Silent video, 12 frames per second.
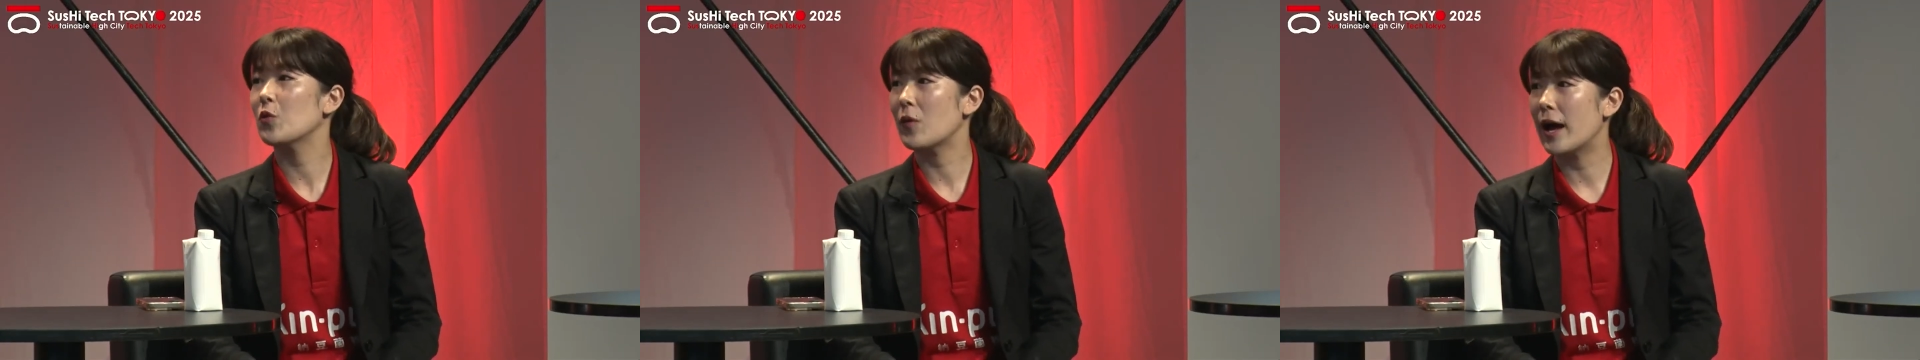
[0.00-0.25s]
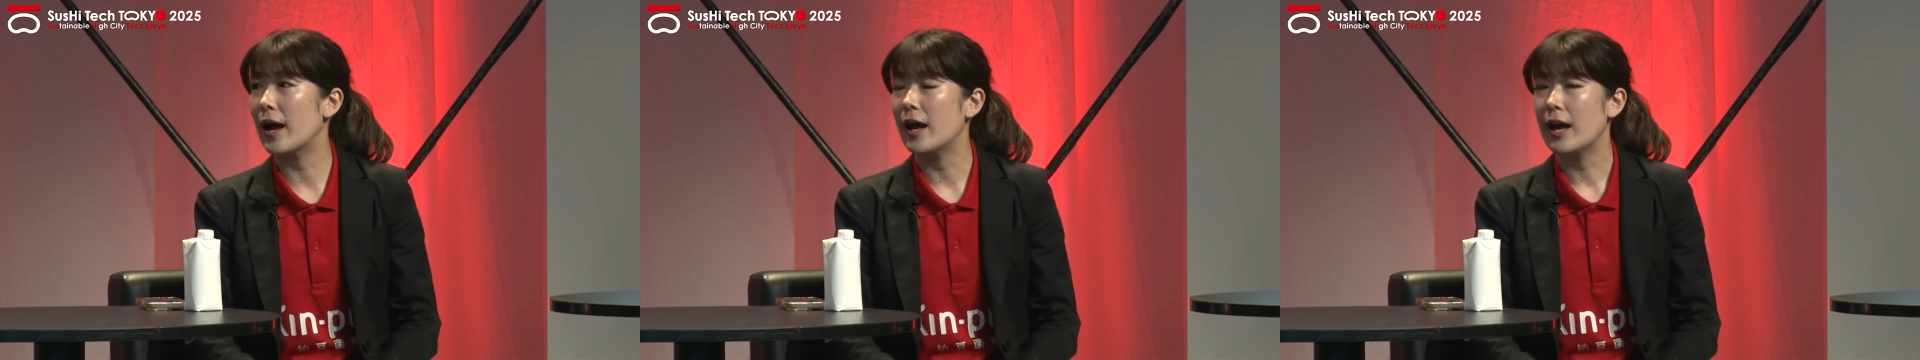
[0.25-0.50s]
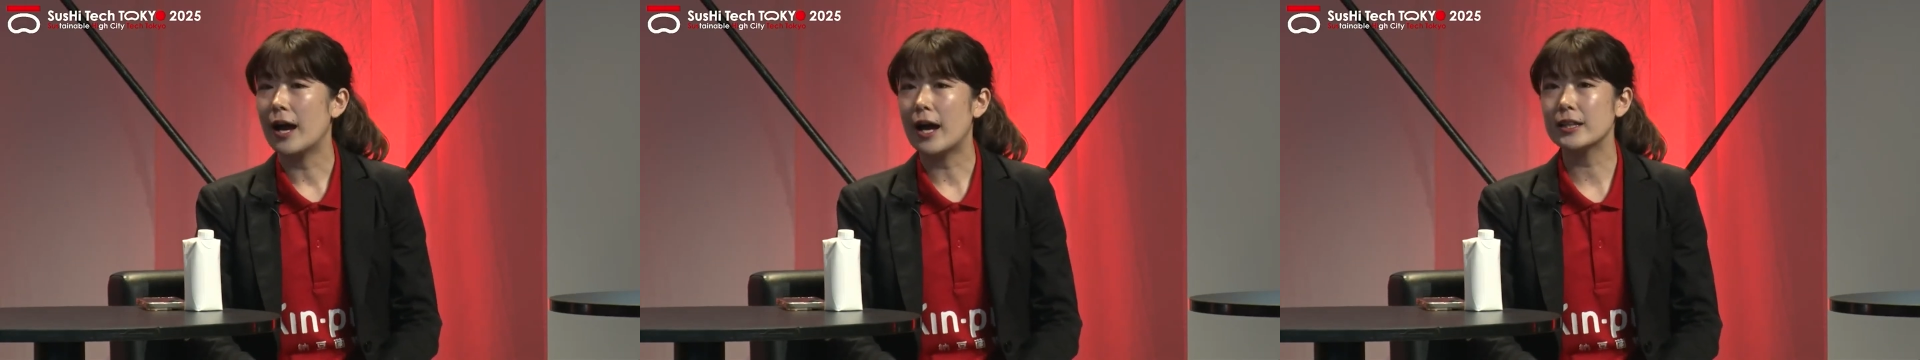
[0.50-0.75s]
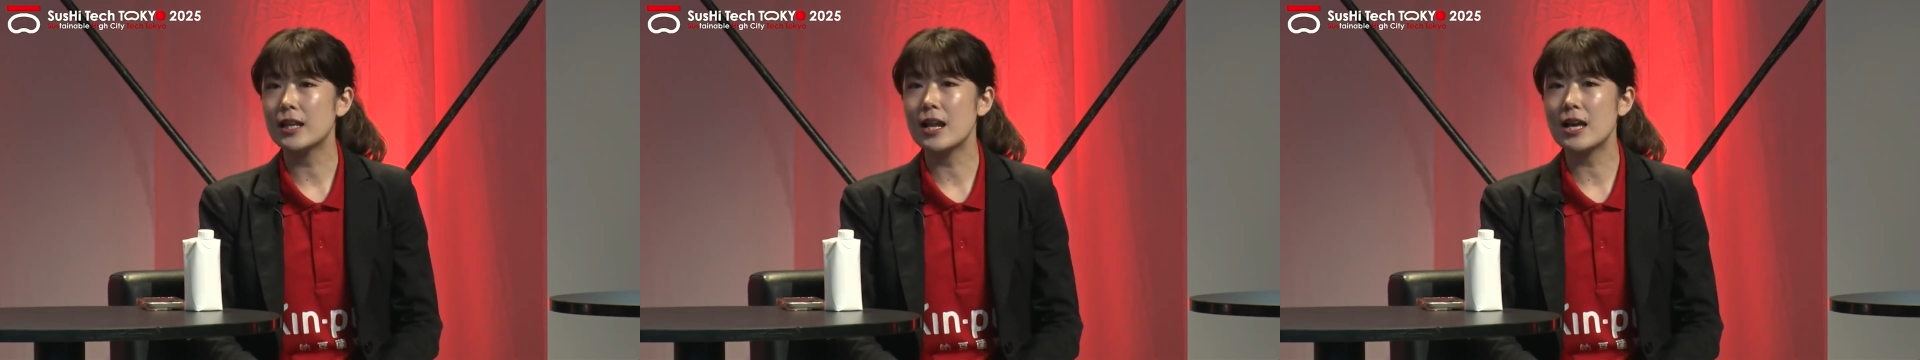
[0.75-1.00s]
and I think that this
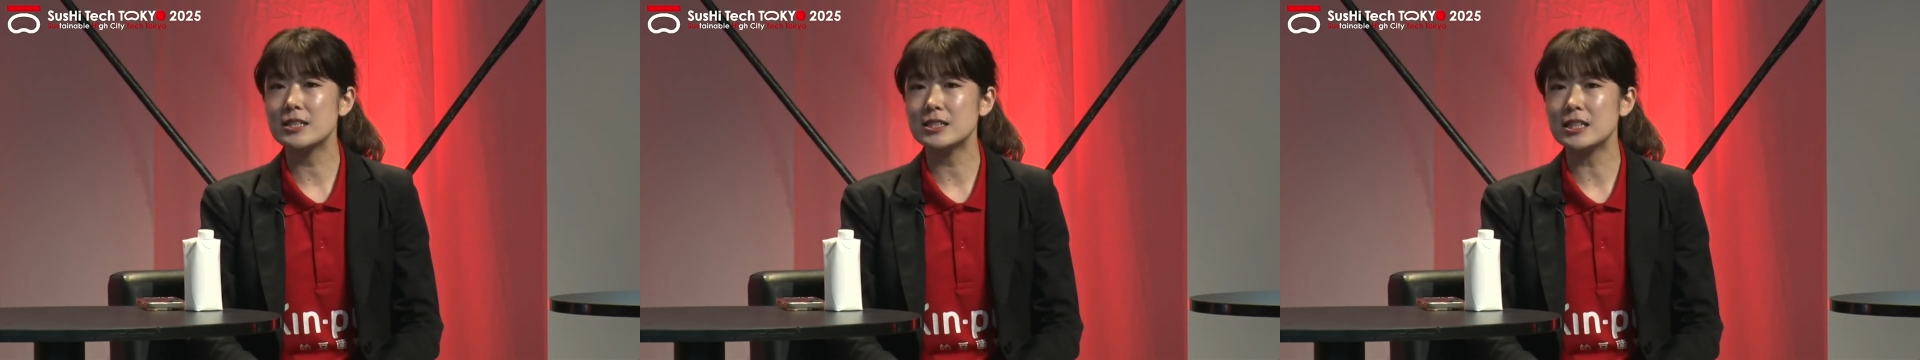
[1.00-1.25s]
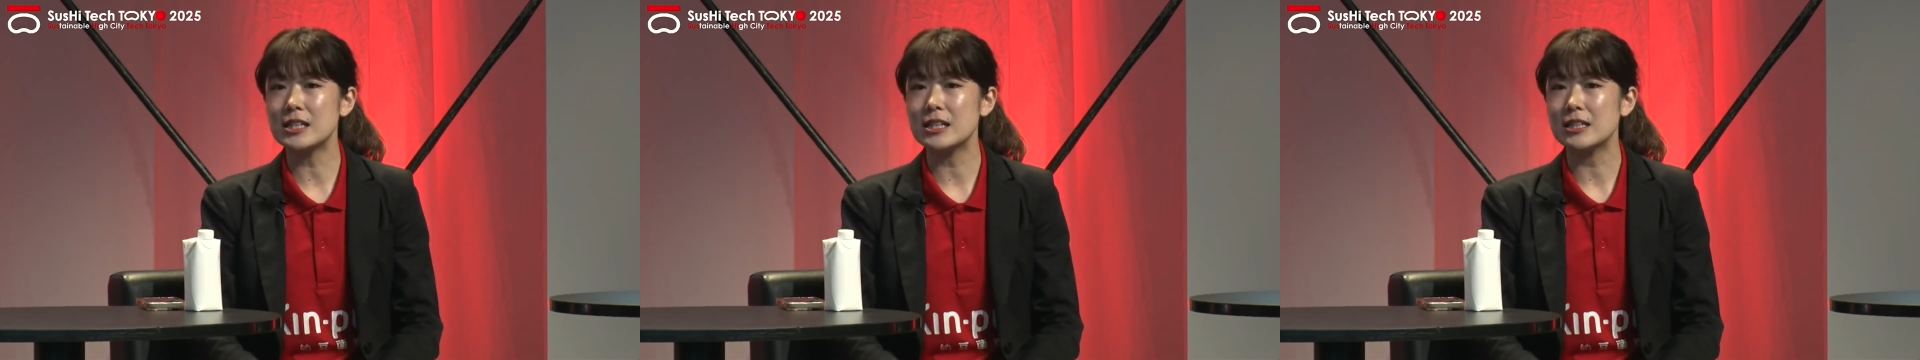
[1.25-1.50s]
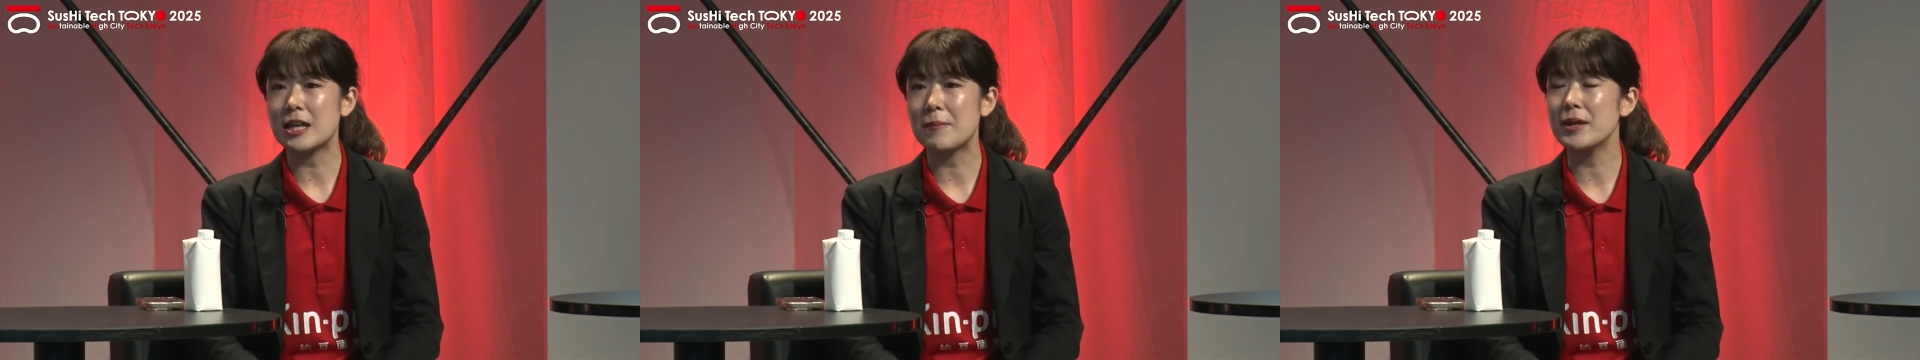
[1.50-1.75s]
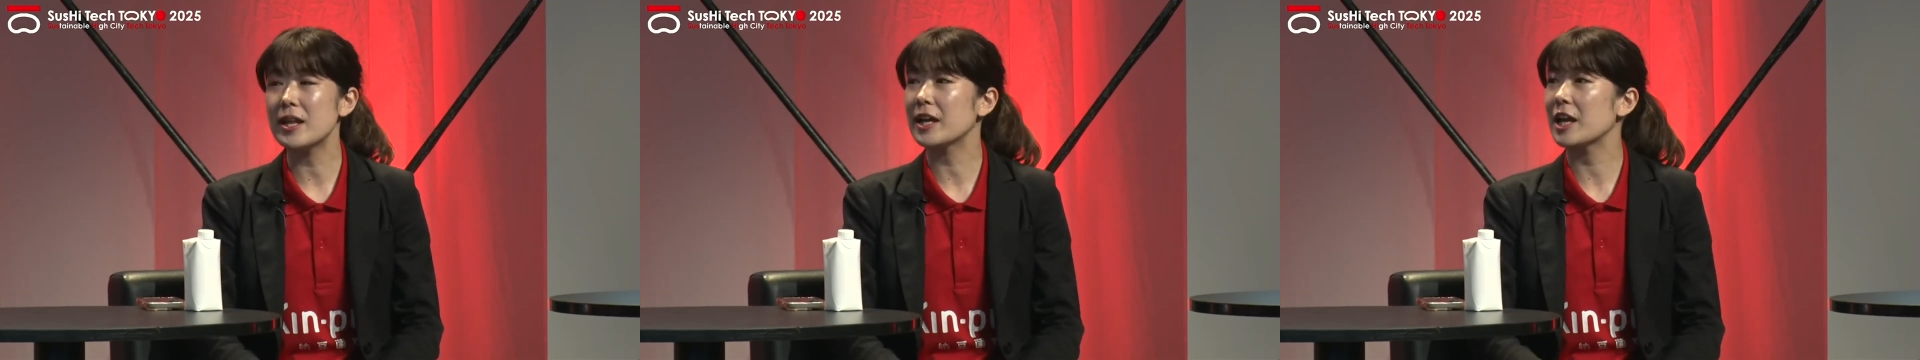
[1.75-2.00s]
is the biggest strength,
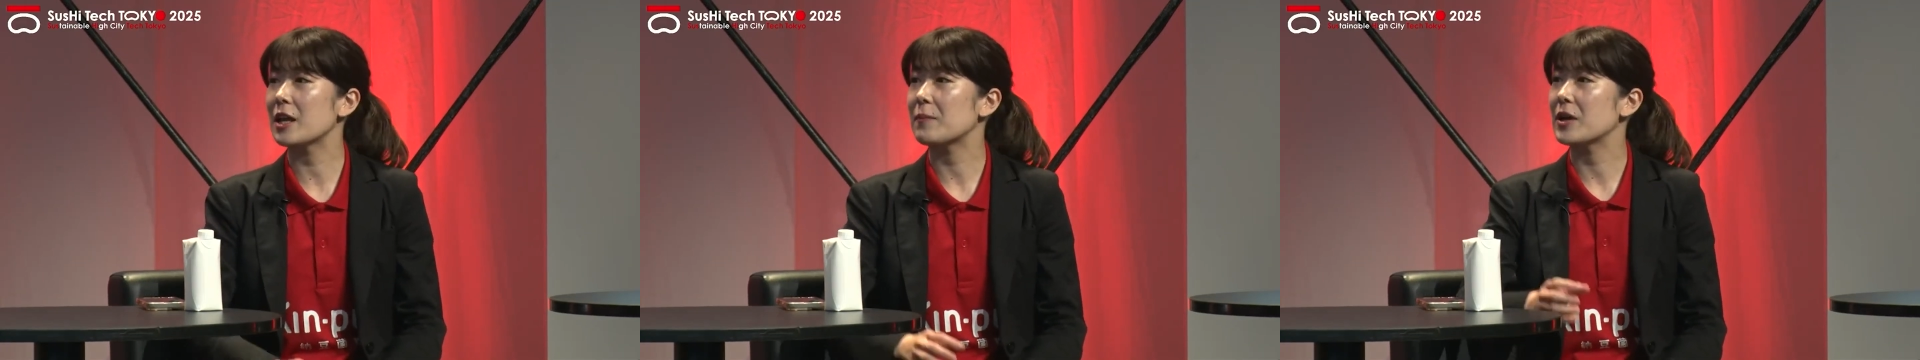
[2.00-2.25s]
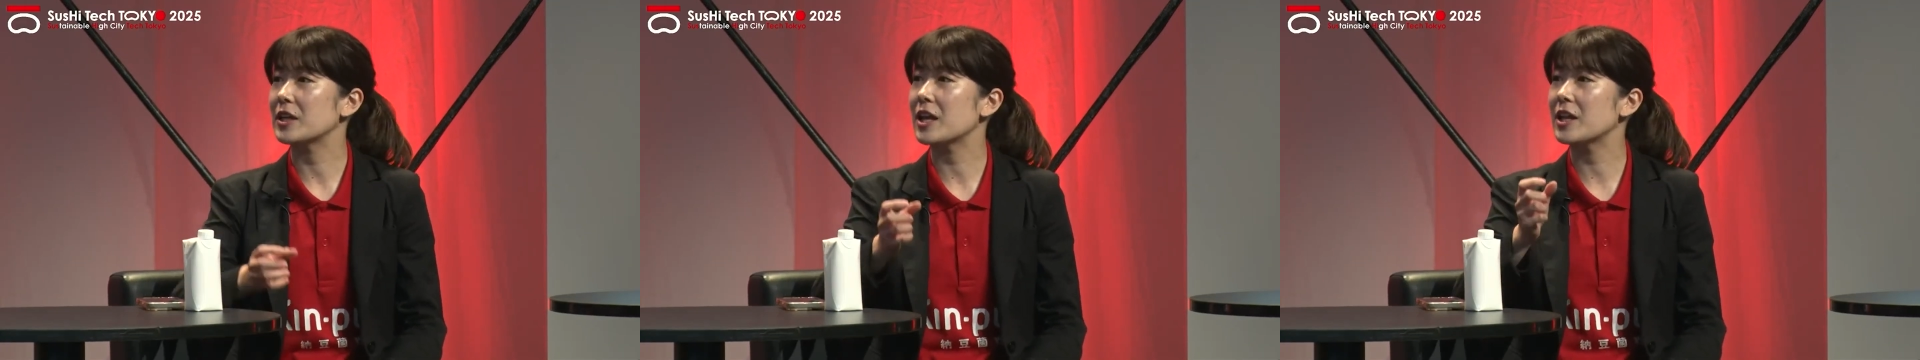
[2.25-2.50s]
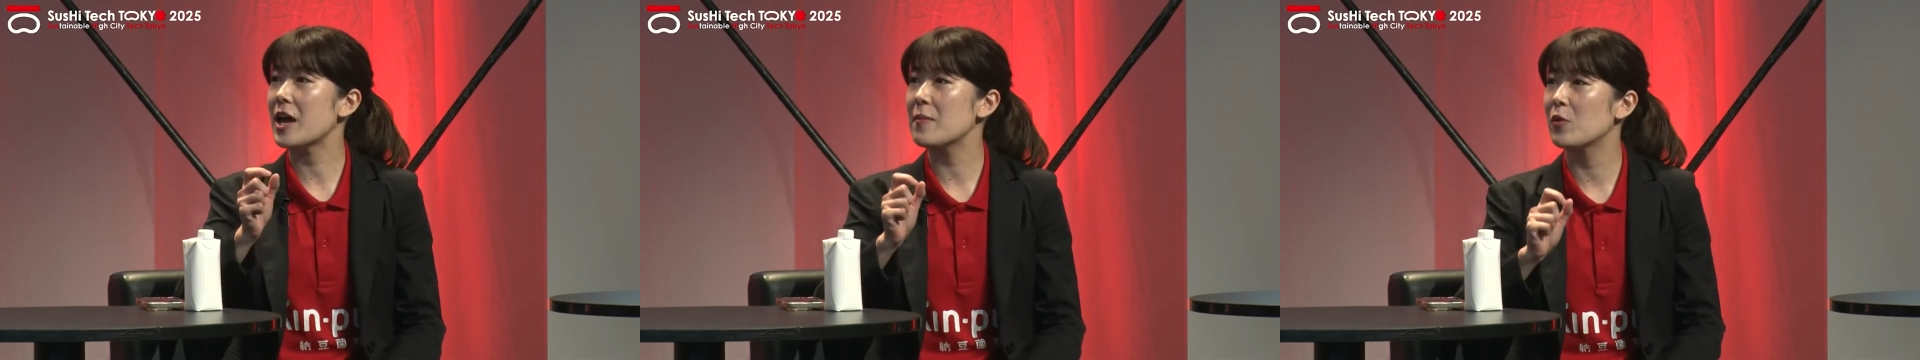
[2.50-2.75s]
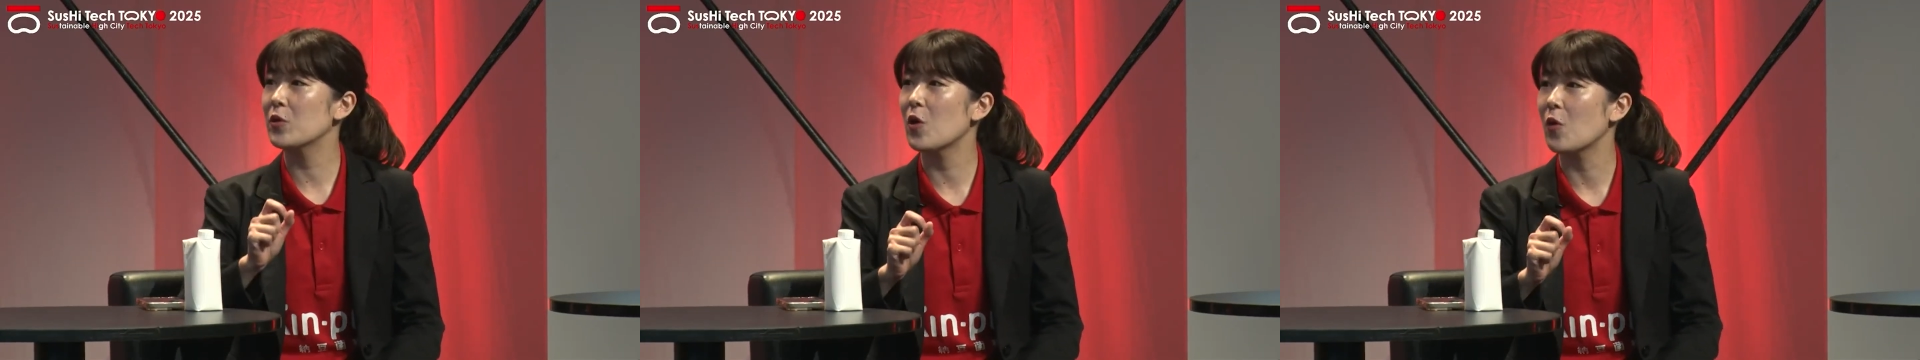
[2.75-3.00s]
and that is
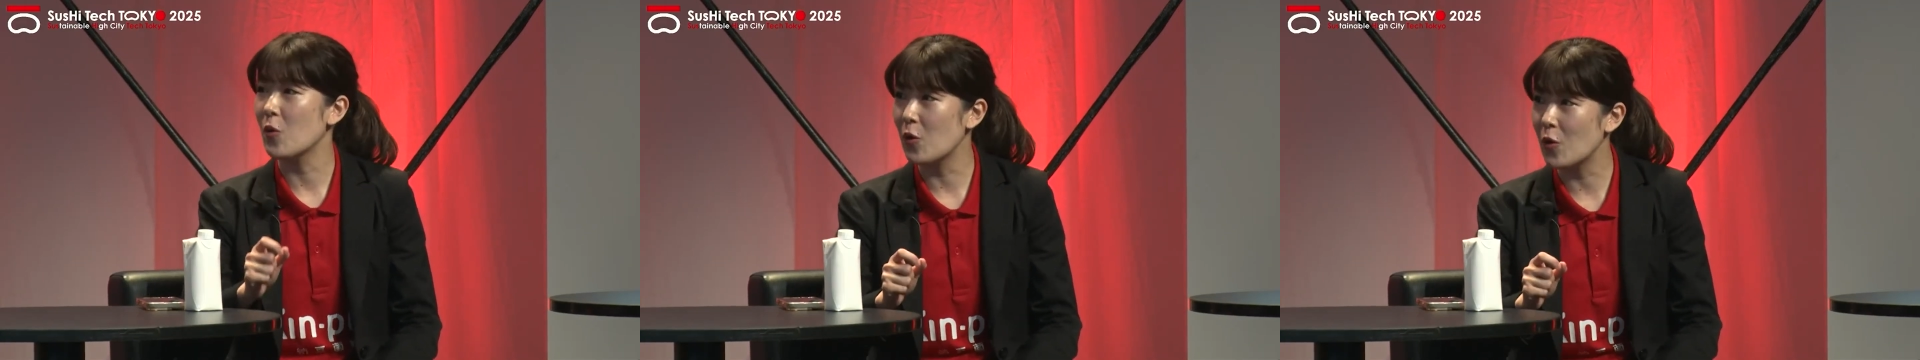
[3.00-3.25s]
that